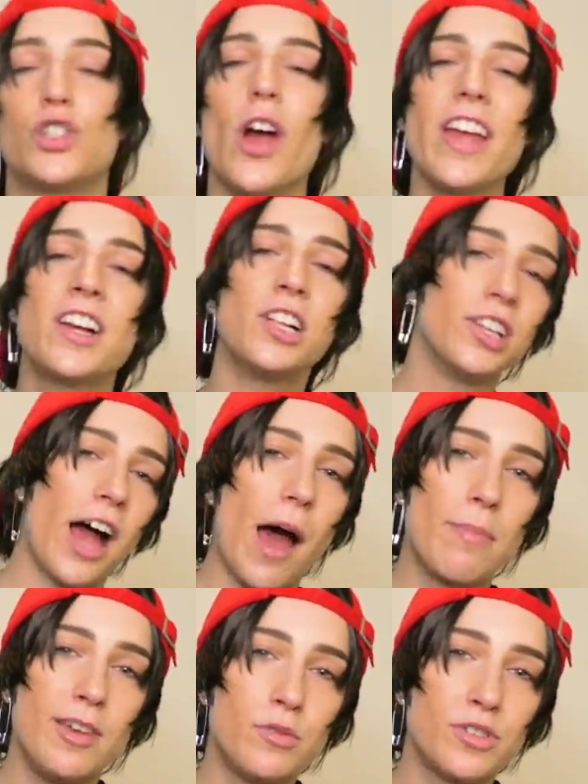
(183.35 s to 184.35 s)
Try
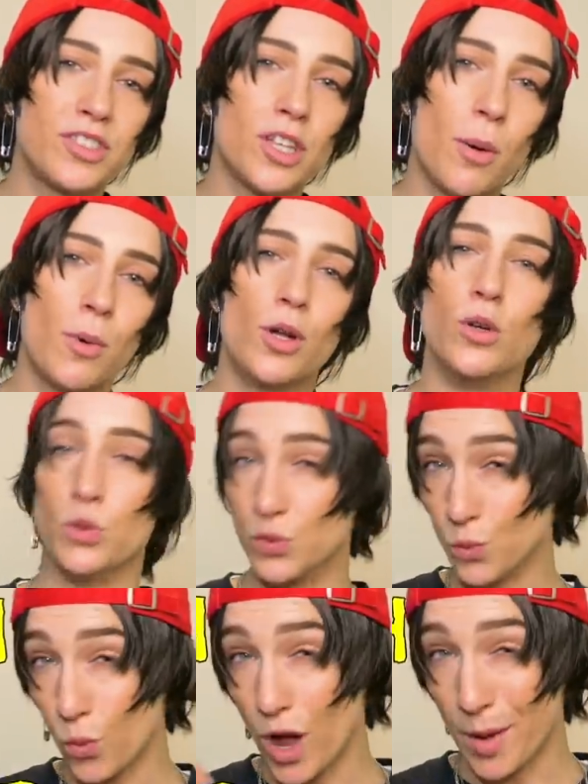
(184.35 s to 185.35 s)
collabing with someone who's
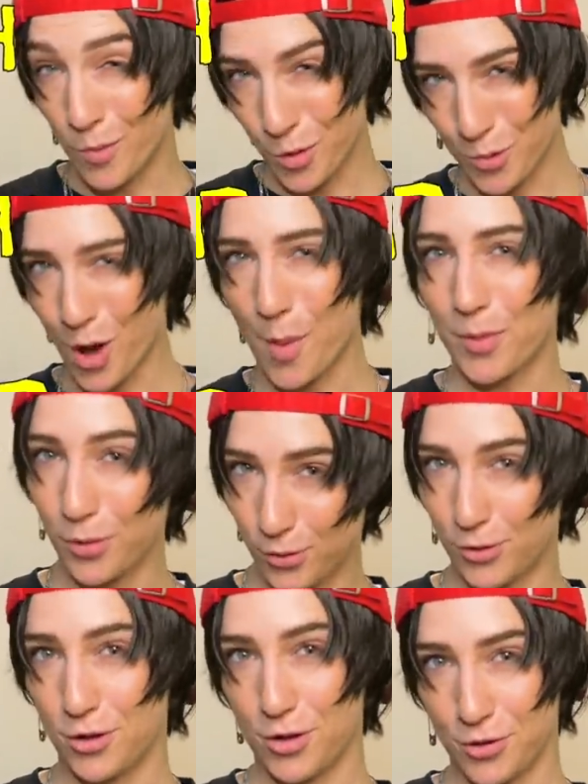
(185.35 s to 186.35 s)
way more popular
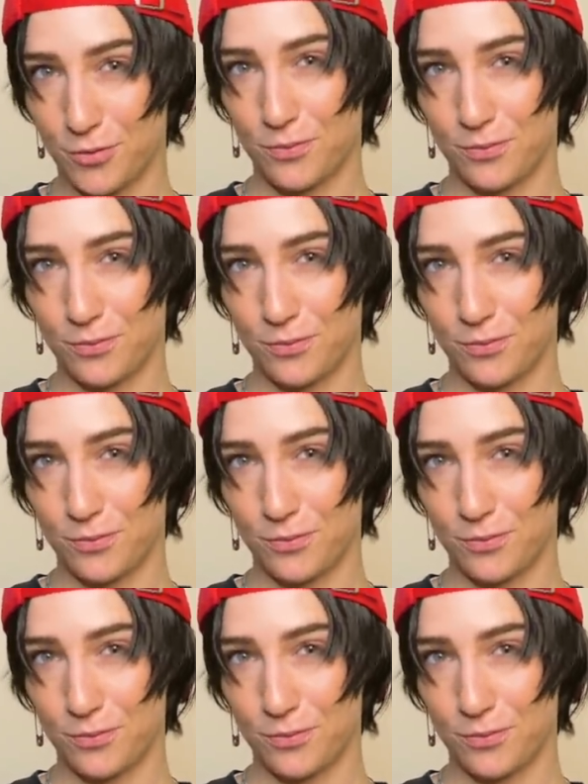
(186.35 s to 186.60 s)
than you.